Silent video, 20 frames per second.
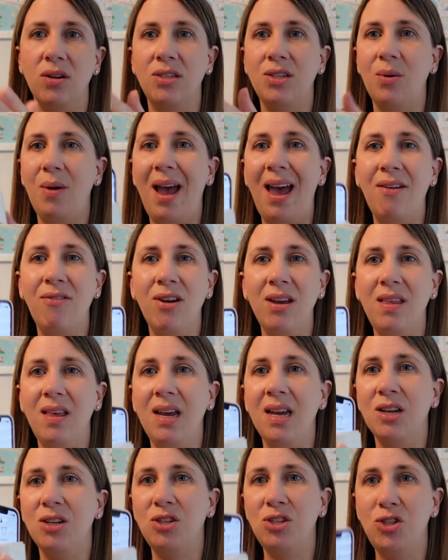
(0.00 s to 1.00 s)
So
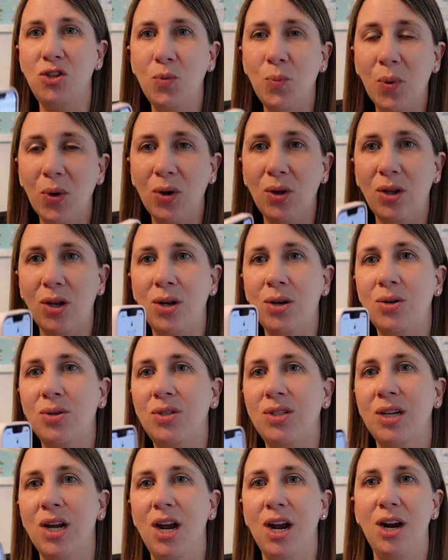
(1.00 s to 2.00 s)
everything is super
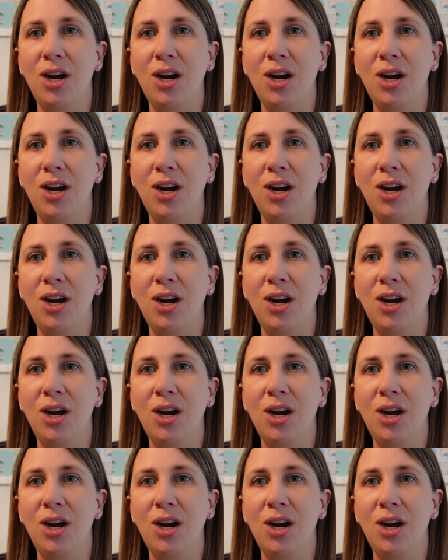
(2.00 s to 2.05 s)
close.